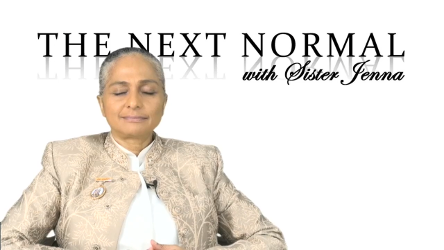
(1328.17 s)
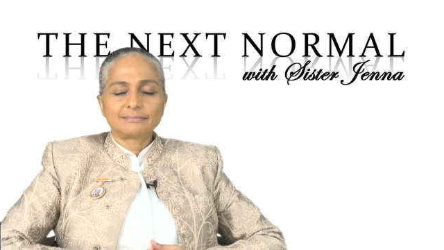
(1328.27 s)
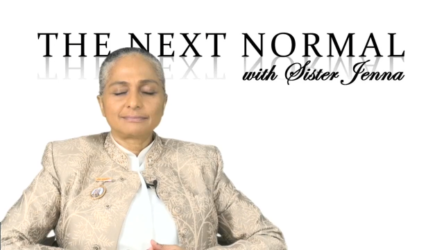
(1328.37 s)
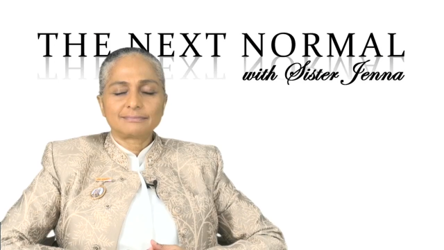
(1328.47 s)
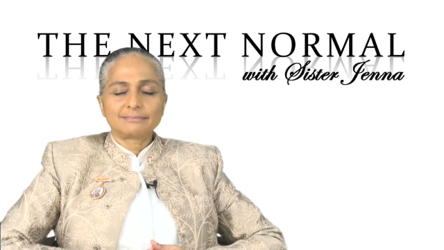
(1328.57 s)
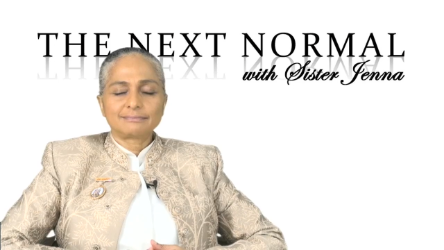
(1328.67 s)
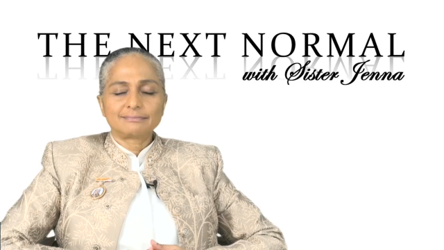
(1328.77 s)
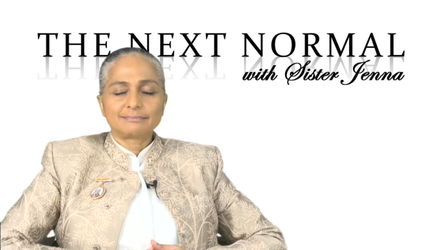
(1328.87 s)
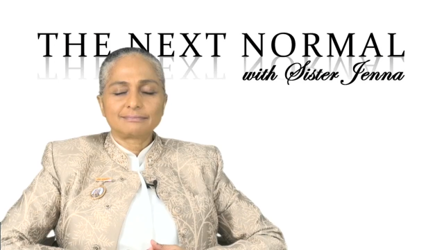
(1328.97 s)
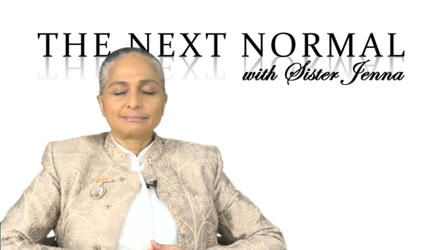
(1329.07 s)

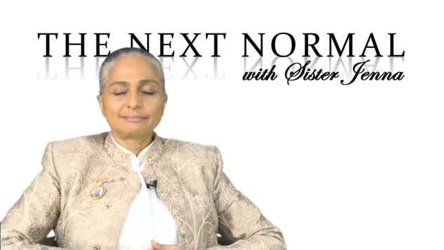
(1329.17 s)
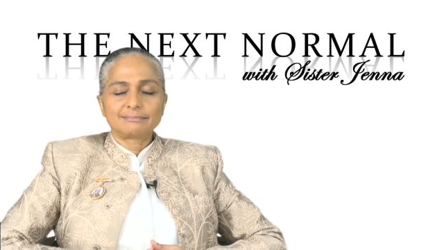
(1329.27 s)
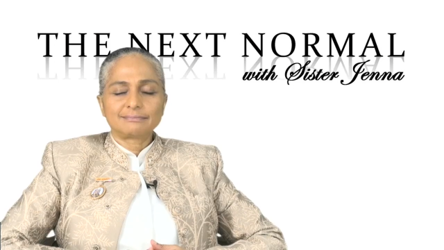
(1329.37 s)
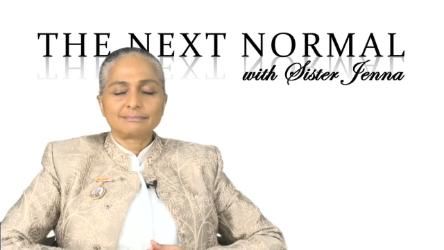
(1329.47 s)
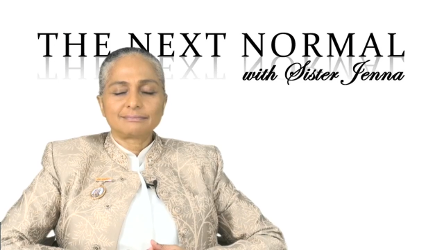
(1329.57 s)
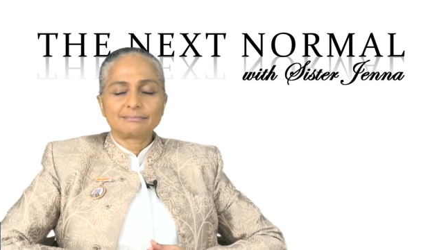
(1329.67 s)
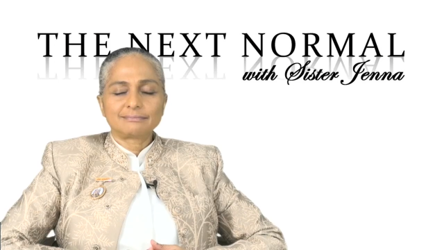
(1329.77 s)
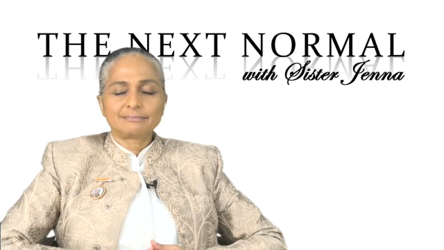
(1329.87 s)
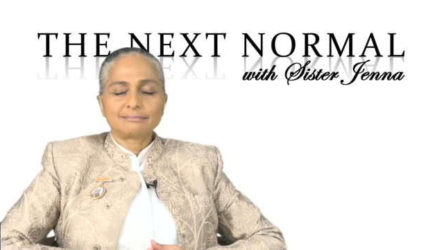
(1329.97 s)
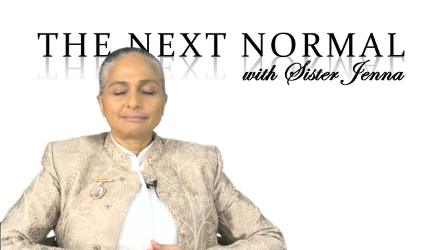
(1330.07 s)

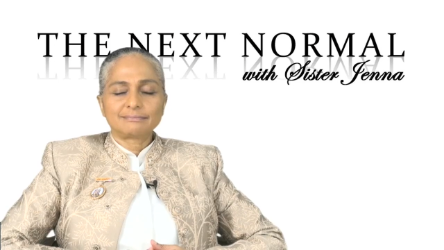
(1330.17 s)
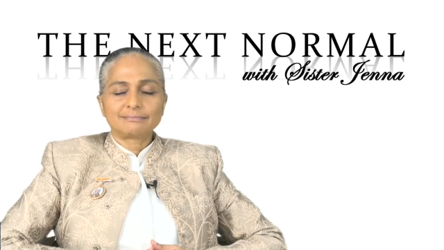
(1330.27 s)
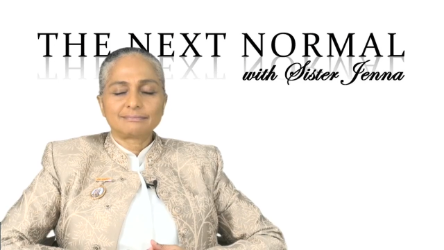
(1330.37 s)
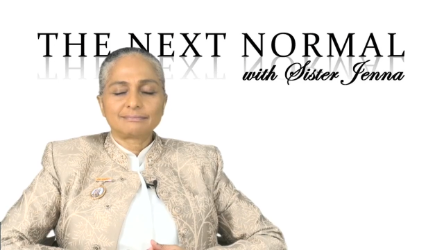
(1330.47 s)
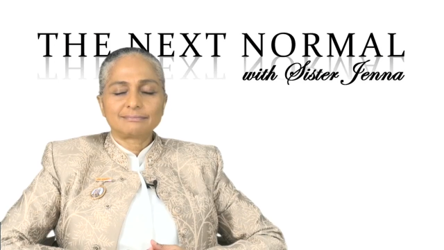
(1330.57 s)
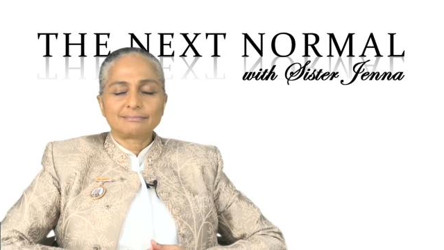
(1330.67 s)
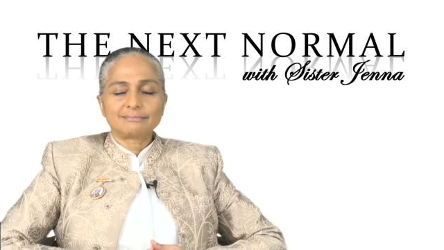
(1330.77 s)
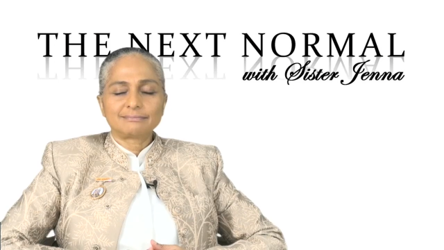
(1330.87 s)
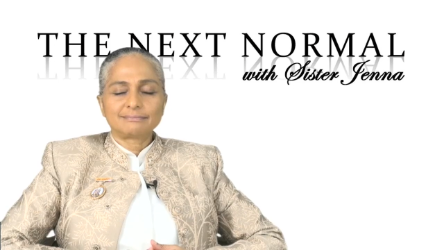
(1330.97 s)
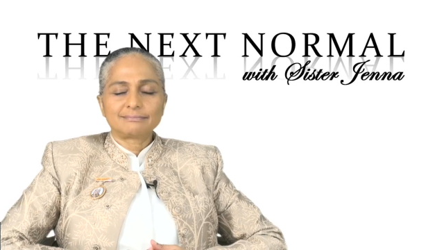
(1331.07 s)

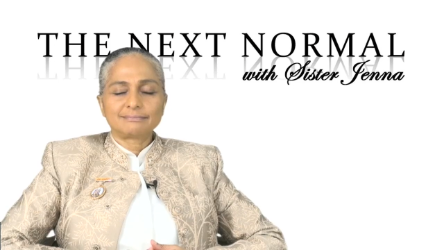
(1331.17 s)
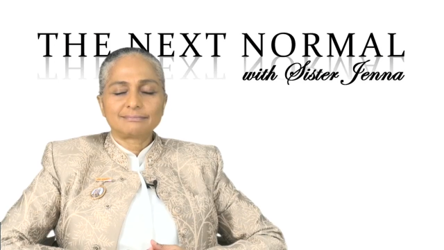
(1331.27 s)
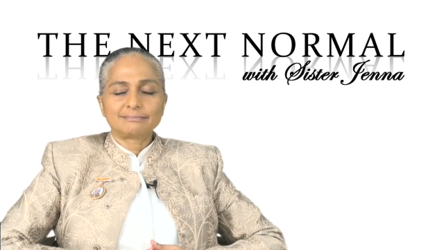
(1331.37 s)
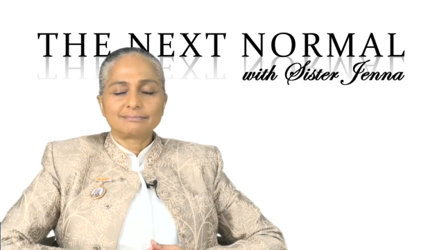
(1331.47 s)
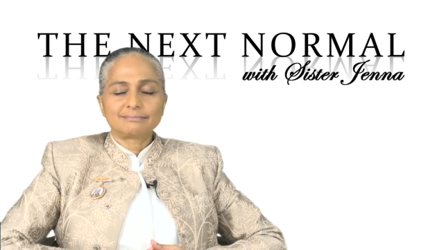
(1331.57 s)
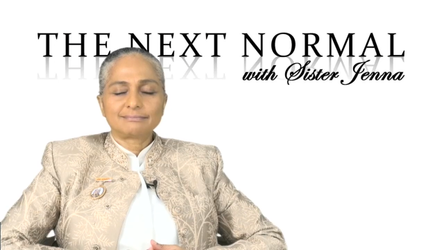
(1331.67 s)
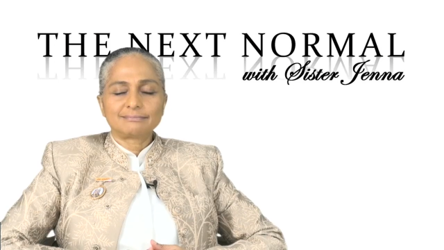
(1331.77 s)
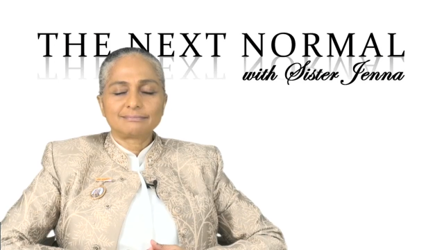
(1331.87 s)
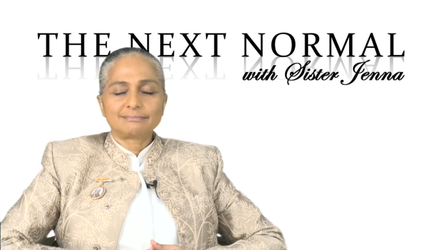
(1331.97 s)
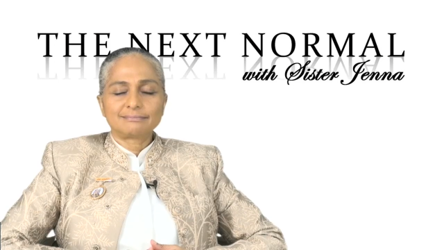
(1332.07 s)

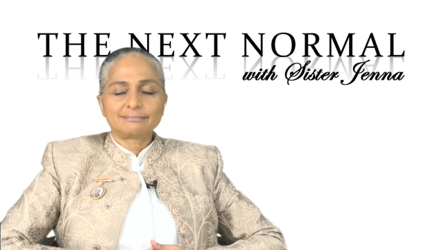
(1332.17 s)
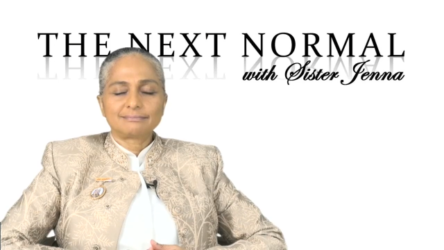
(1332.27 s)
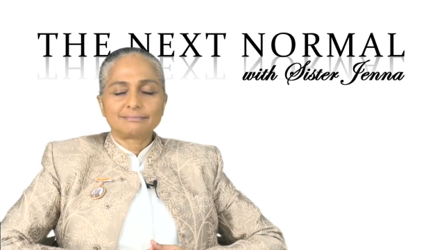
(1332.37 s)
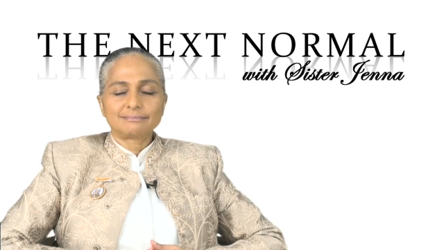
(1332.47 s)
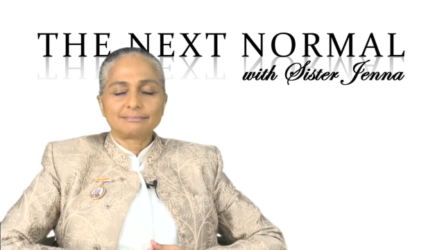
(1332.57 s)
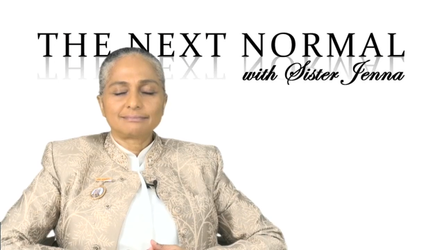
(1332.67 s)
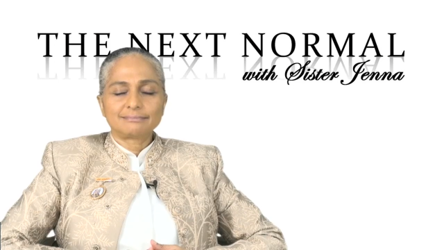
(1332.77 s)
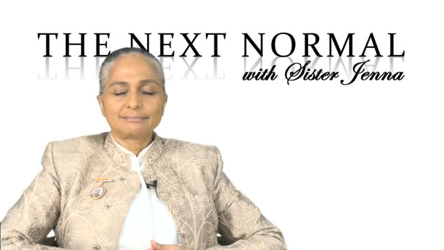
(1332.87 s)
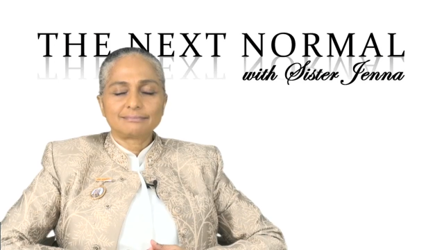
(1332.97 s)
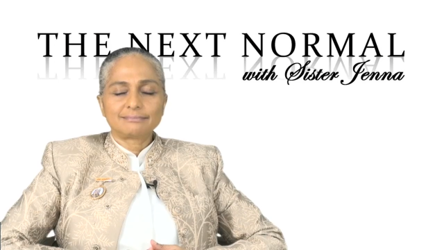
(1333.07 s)

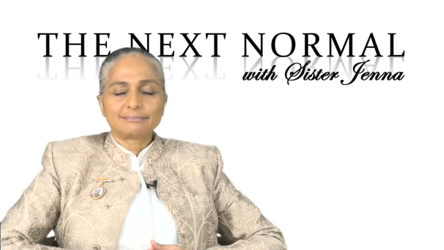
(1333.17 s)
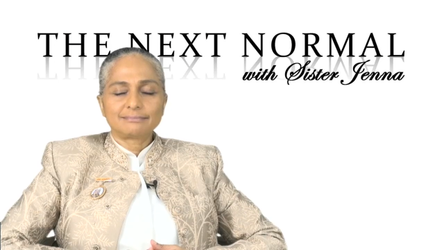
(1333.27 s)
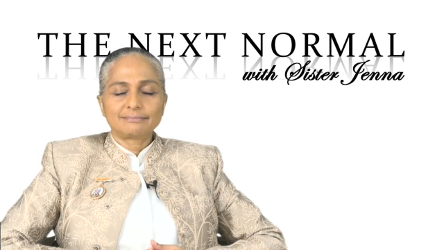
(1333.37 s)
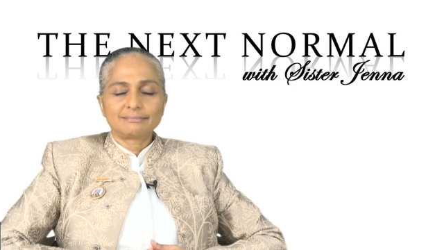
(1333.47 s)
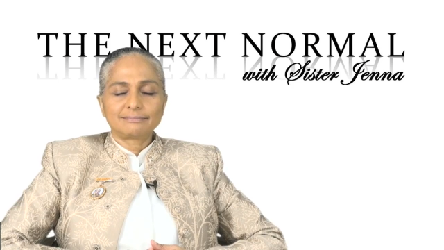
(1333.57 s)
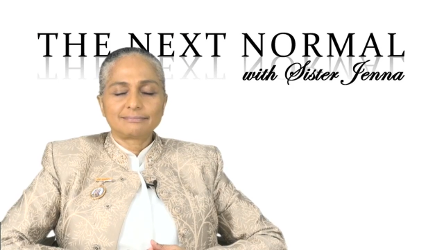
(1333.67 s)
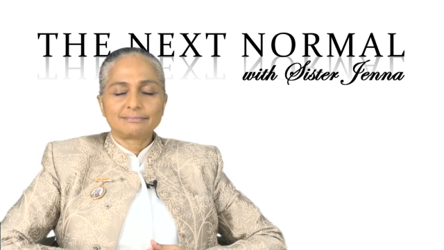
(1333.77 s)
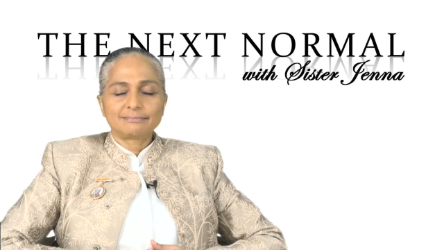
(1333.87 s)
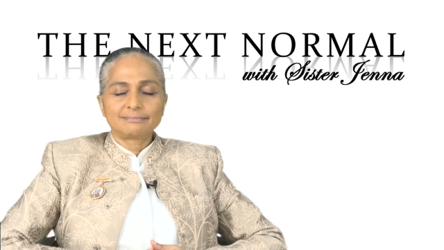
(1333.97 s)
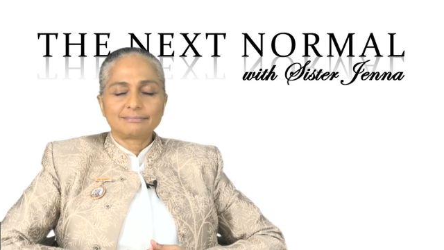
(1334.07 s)

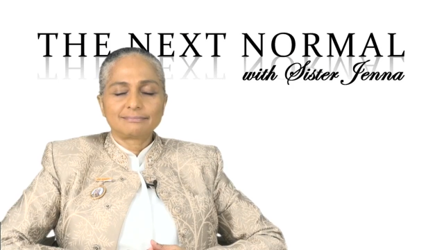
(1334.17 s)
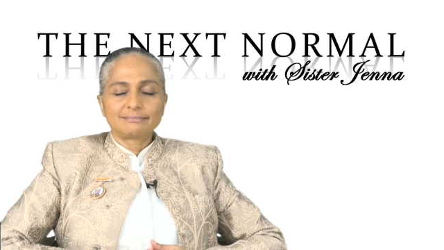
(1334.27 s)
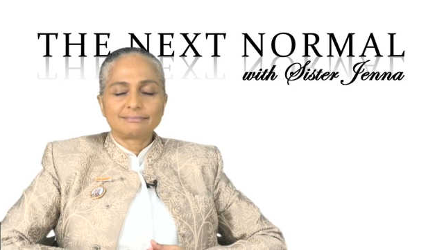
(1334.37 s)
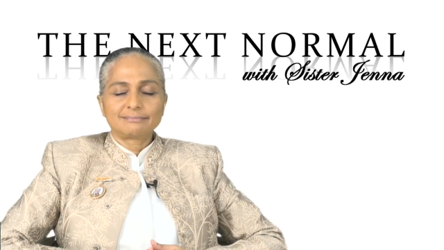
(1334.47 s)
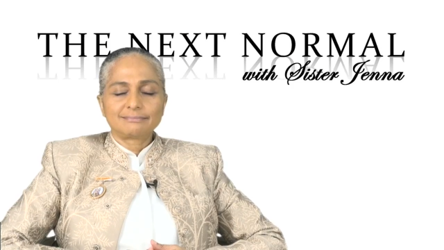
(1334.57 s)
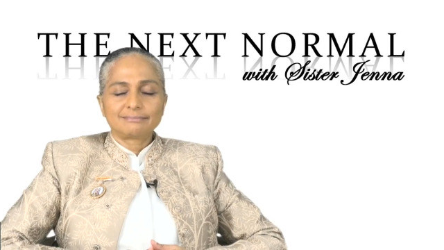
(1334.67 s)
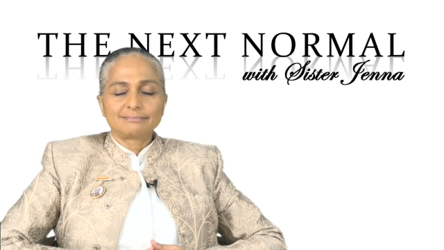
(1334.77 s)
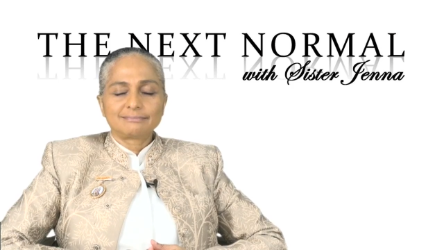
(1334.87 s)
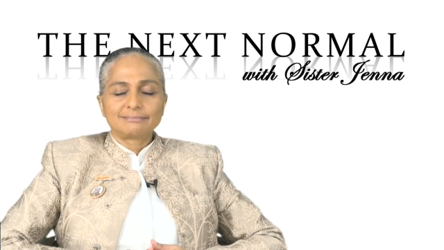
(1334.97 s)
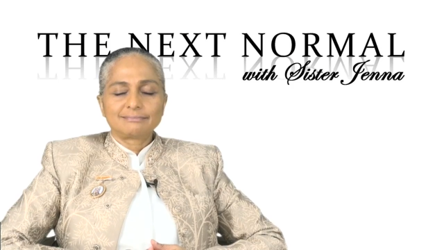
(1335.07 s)

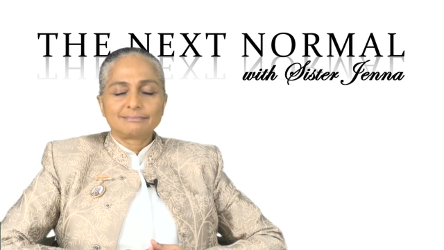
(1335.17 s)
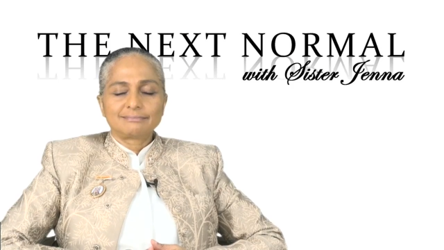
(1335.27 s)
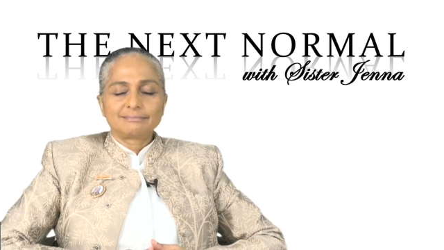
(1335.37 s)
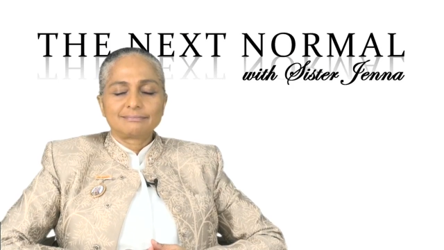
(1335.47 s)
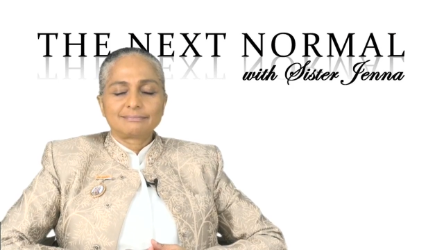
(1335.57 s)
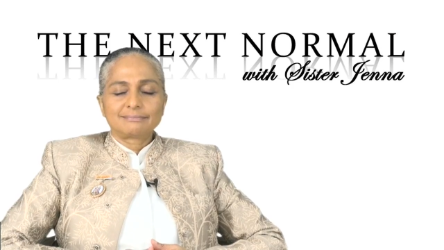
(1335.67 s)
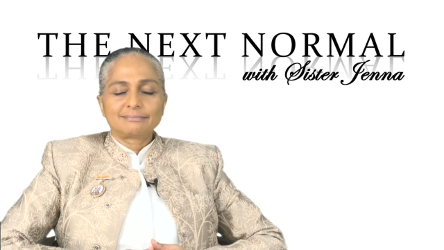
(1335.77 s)
(silence)